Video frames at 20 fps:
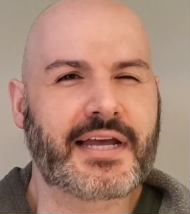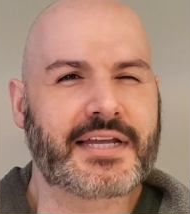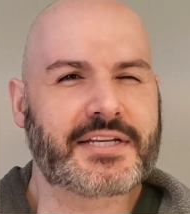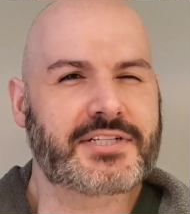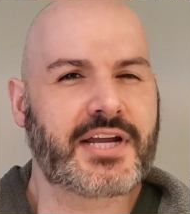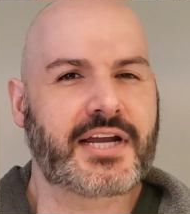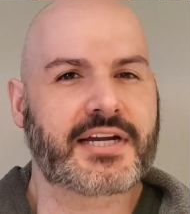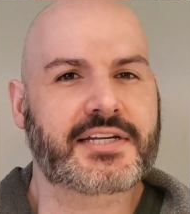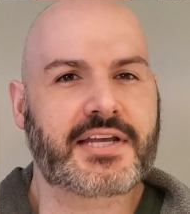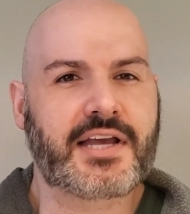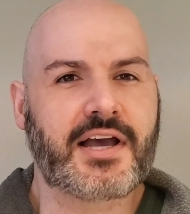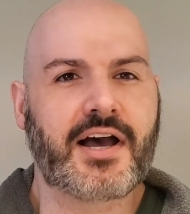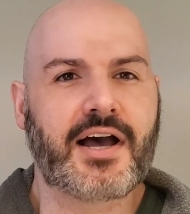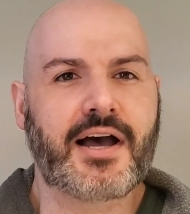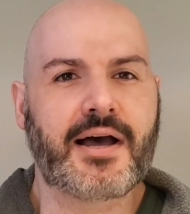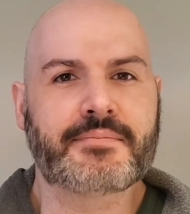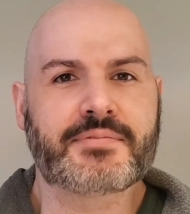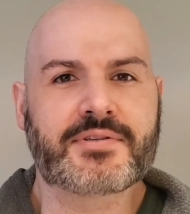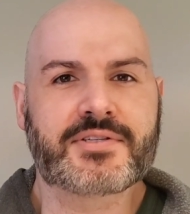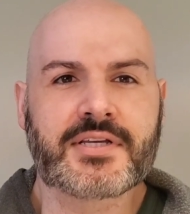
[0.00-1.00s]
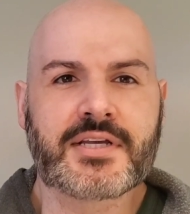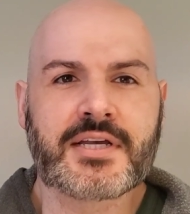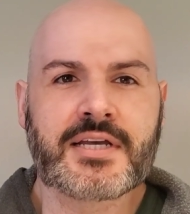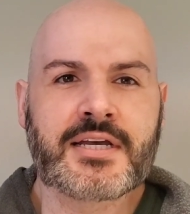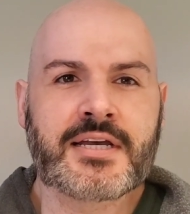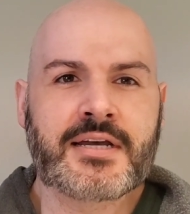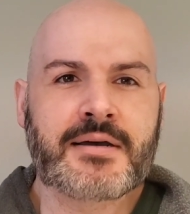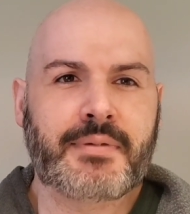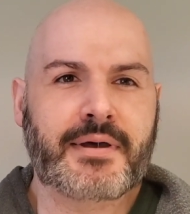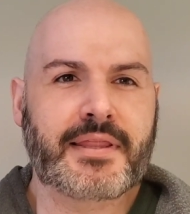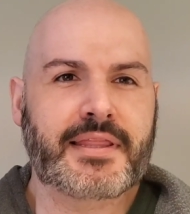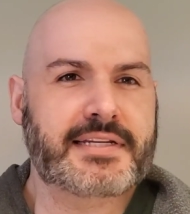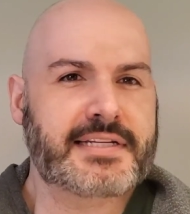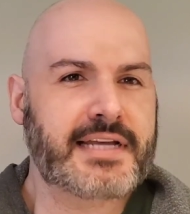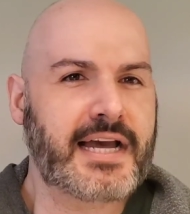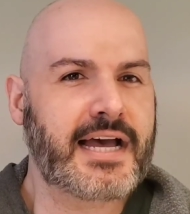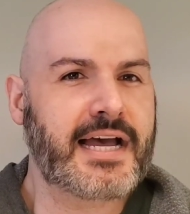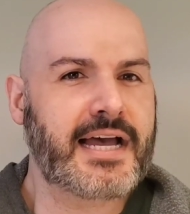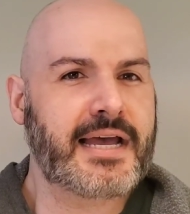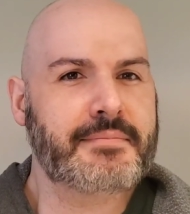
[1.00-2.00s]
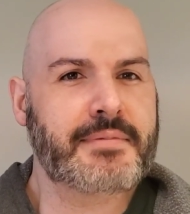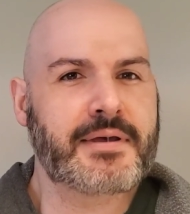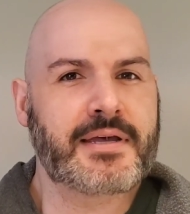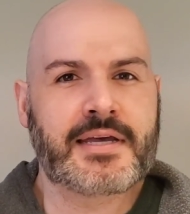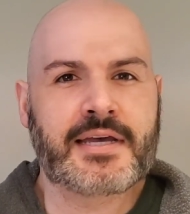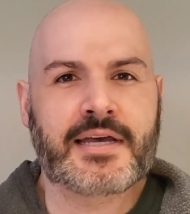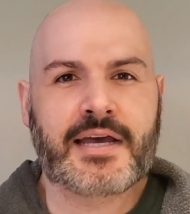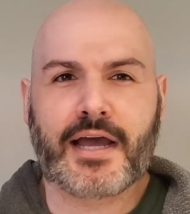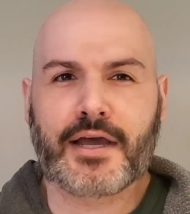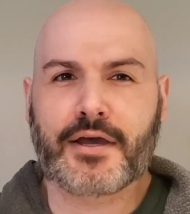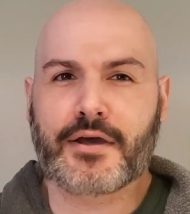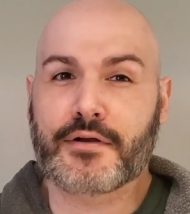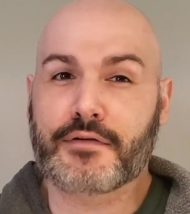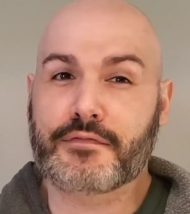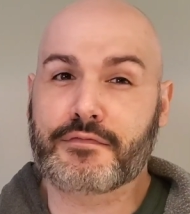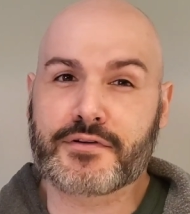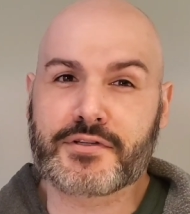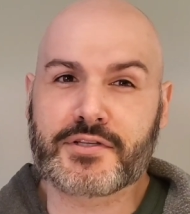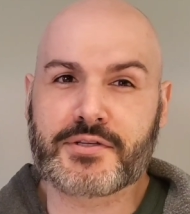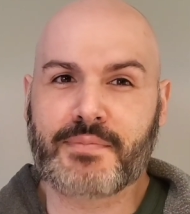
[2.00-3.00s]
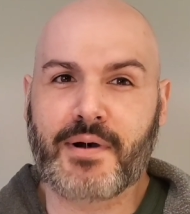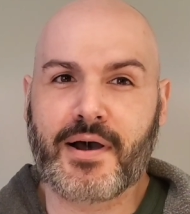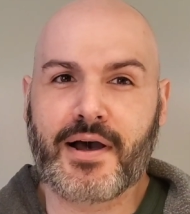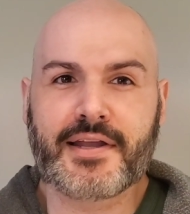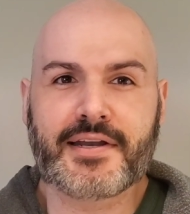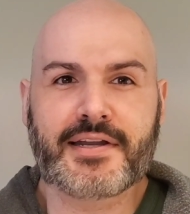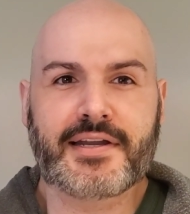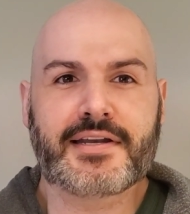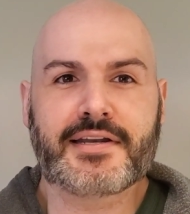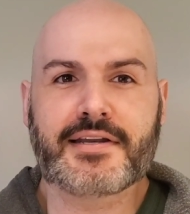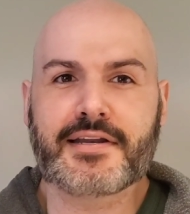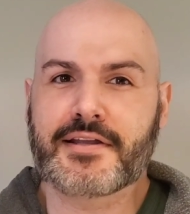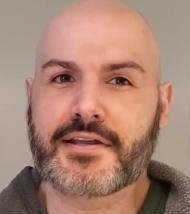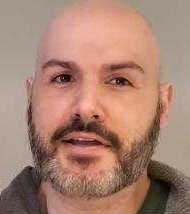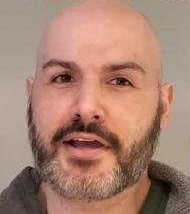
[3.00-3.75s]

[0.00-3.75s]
I checked comps. By the time I could have responded,